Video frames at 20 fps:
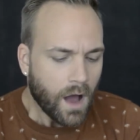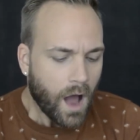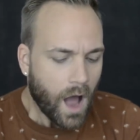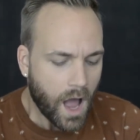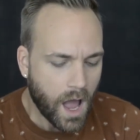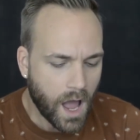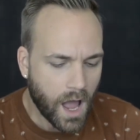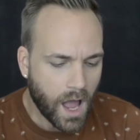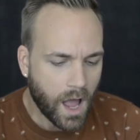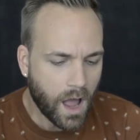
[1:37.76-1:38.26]

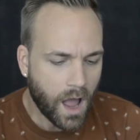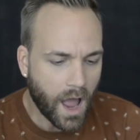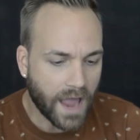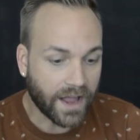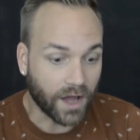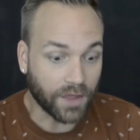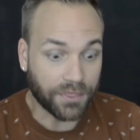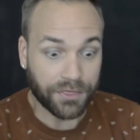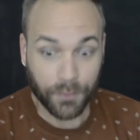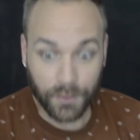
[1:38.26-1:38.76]
uh, I
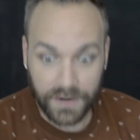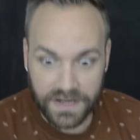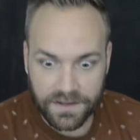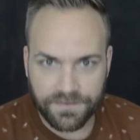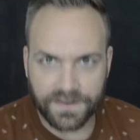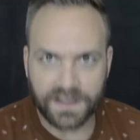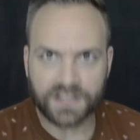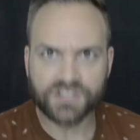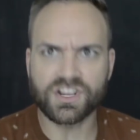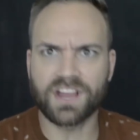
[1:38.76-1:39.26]
got three of
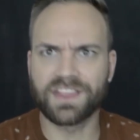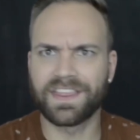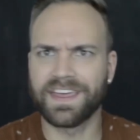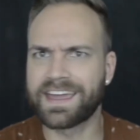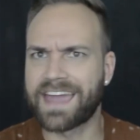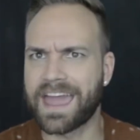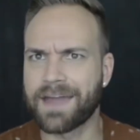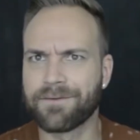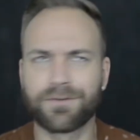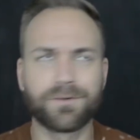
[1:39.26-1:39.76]
each. They
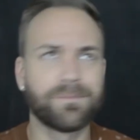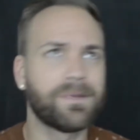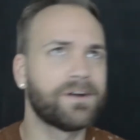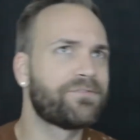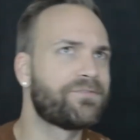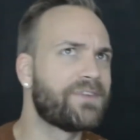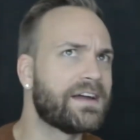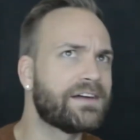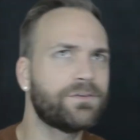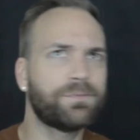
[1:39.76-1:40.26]
came from my
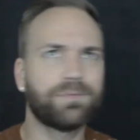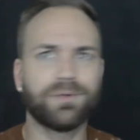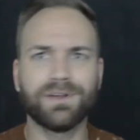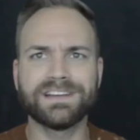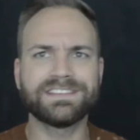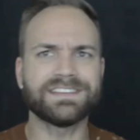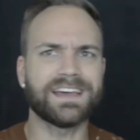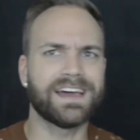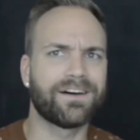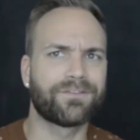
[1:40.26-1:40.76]
favorite
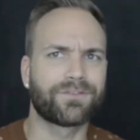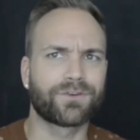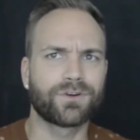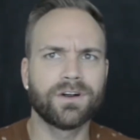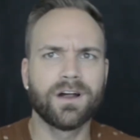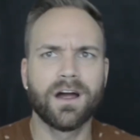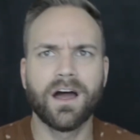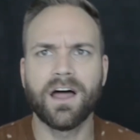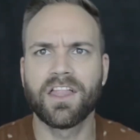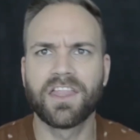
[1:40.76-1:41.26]
place
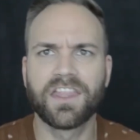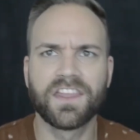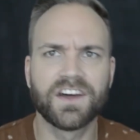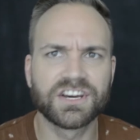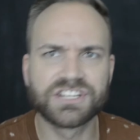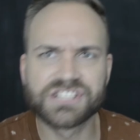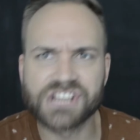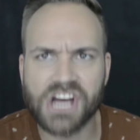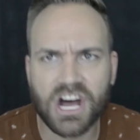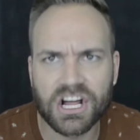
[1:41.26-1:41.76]
ever, the
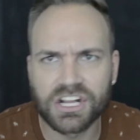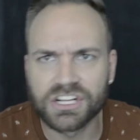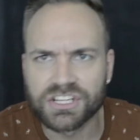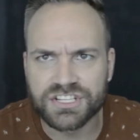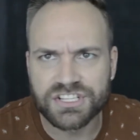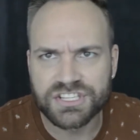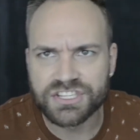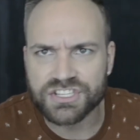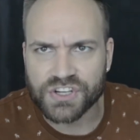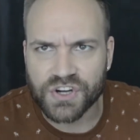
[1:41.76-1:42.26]
dollar
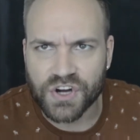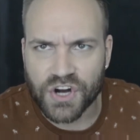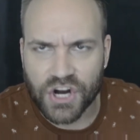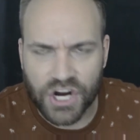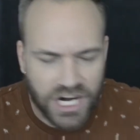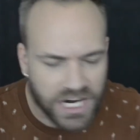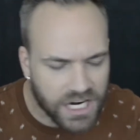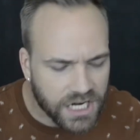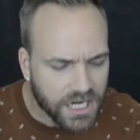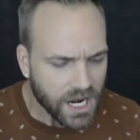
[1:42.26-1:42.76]

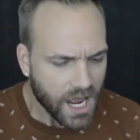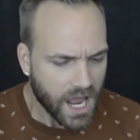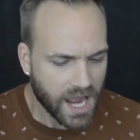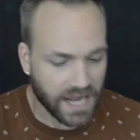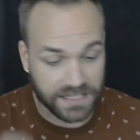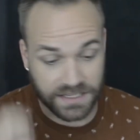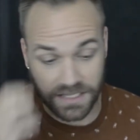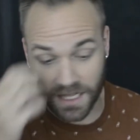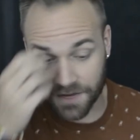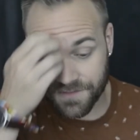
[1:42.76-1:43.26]
store. I
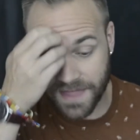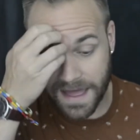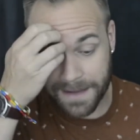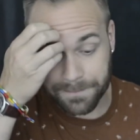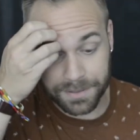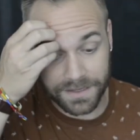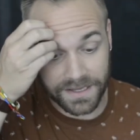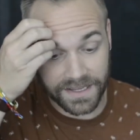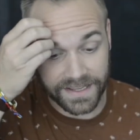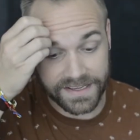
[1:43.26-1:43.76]
love
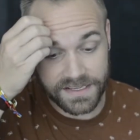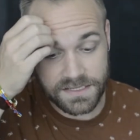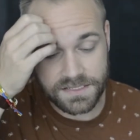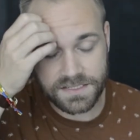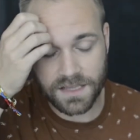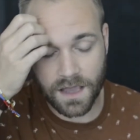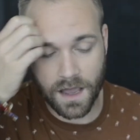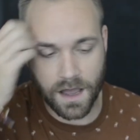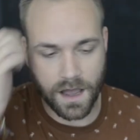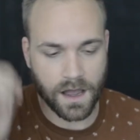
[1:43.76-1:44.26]
that place.
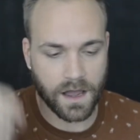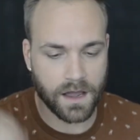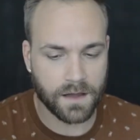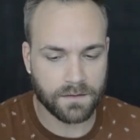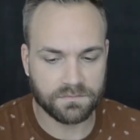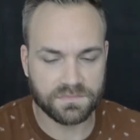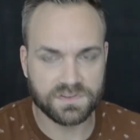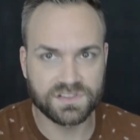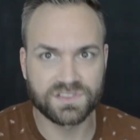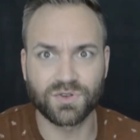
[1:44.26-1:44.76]

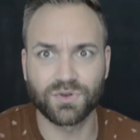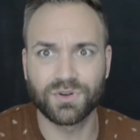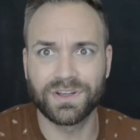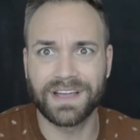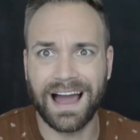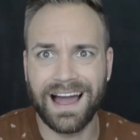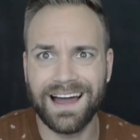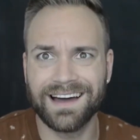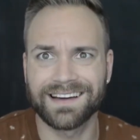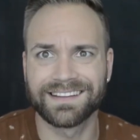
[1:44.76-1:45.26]
Um, so
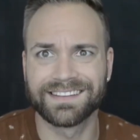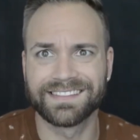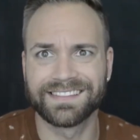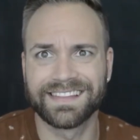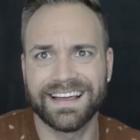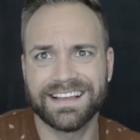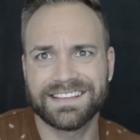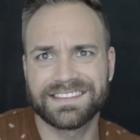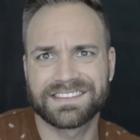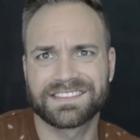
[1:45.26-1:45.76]
yeah,
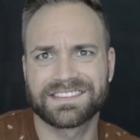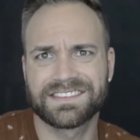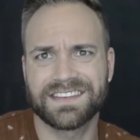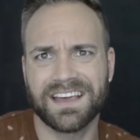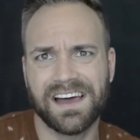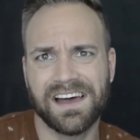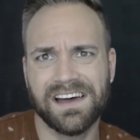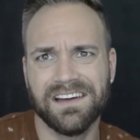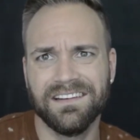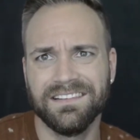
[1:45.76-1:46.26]
let's,
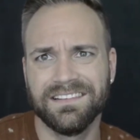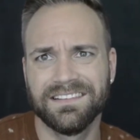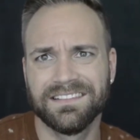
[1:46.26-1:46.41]
uh,